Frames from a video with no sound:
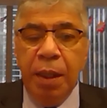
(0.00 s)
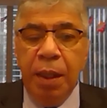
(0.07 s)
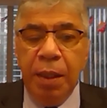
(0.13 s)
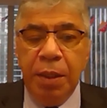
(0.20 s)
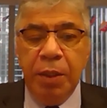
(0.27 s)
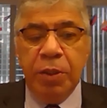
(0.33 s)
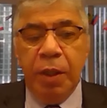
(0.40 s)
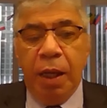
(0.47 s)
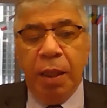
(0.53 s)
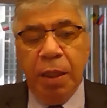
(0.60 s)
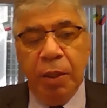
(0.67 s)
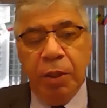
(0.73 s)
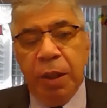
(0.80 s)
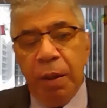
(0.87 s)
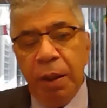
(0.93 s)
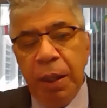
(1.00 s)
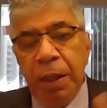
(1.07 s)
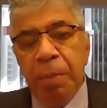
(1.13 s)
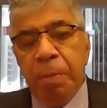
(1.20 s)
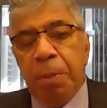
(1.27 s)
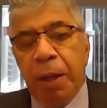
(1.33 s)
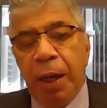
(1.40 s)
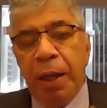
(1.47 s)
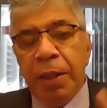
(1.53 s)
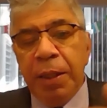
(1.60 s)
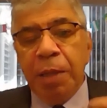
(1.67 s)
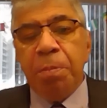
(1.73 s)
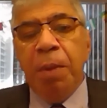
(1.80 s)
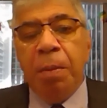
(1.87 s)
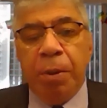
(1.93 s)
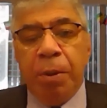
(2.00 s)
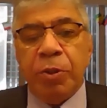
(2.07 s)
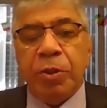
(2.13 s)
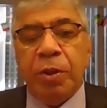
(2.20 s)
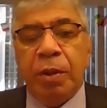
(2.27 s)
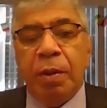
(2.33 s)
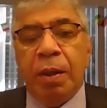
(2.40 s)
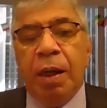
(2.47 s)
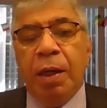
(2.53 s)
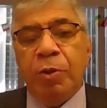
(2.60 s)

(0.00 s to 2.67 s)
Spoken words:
it does not necessarily imply that members are